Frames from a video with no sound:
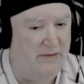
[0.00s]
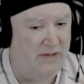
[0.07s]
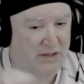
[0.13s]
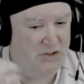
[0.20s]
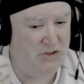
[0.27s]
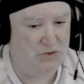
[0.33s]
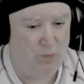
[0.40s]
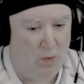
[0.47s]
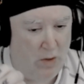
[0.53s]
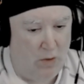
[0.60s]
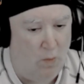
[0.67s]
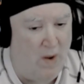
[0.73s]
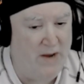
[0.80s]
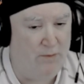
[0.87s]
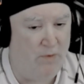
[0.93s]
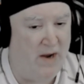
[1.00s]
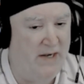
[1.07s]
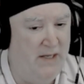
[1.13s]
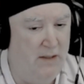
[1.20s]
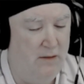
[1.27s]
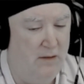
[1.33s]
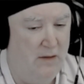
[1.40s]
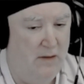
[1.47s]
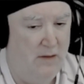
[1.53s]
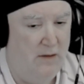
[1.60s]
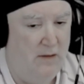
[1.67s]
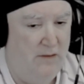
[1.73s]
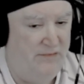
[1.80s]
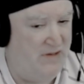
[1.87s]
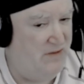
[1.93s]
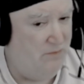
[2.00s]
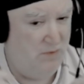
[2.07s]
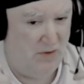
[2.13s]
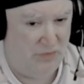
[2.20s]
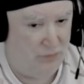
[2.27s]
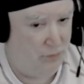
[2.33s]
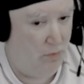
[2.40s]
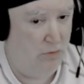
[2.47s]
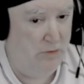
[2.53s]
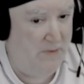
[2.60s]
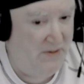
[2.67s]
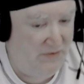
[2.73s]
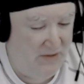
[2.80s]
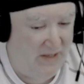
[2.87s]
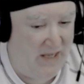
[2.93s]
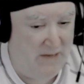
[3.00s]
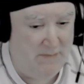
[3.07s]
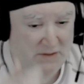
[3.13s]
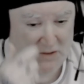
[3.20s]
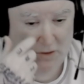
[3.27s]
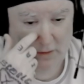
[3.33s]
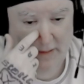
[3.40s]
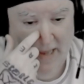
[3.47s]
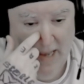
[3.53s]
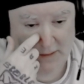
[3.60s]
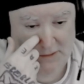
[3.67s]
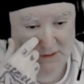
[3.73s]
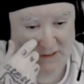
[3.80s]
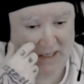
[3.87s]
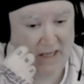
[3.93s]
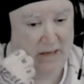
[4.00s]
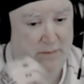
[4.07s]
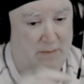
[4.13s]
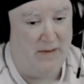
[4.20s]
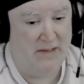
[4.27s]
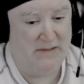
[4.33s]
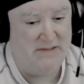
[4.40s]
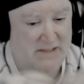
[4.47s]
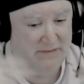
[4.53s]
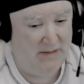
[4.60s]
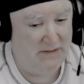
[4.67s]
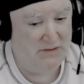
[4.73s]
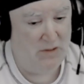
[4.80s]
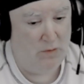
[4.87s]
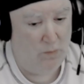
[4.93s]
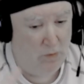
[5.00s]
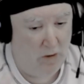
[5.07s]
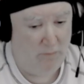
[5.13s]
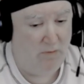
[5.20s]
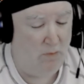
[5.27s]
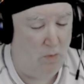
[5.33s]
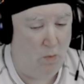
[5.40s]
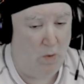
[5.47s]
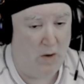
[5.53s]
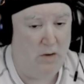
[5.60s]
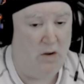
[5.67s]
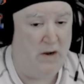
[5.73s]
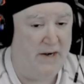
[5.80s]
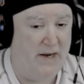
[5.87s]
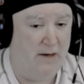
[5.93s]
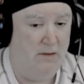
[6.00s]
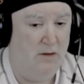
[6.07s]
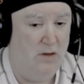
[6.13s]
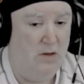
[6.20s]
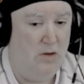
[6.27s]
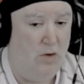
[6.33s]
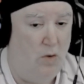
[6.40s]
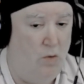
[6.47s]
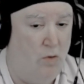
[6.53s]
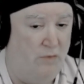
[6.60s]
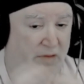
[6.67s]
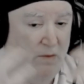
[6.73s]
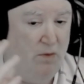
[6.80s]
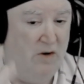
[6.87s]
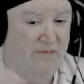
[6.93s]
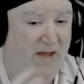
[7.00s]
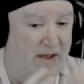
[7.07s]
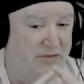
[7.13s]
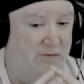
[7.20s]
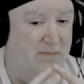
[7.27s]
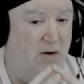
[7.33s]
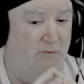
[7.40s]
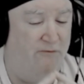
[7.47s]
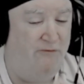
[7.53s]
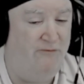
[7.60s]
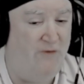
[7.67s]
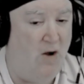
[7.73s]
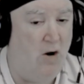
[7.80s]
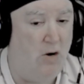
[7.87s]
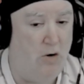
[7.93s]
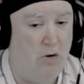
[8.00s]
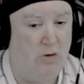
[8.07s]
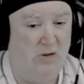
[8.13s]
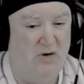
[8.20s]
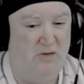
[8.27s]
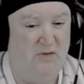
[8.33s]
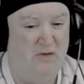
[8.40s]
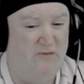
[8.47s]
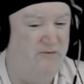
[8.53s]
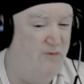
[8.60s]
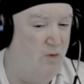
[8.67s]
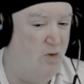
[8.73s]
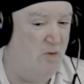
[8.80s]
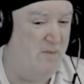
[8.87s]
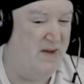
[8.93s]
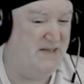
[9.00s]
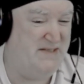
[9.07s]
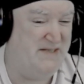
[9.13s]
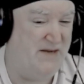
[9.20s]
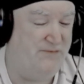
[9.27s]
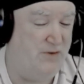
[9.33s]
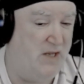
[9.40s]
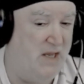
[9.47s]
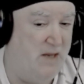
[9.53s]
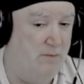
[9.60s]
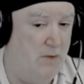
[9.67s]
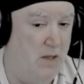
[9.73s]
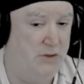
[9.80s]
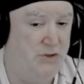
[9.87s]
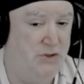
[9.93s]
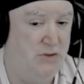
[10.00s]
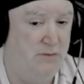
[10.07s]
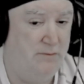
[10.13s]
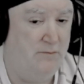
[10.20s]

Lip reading: they just weren't quite ready, they either would have thrown them into the game as an early access game and said these don't work, but we'll work on it, or they would have had them out far earlier than 4 months after game launch.